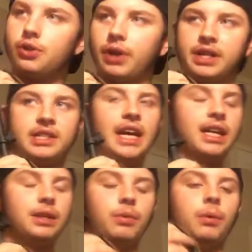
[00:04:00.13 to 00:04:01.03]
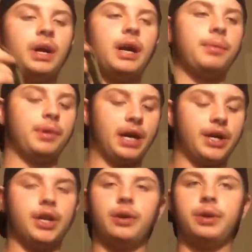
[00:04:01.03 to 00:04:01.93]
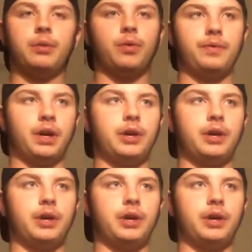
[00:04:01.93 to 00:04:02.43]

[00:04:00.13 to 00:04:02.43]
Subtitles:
exactly what will happen. I know you will fuck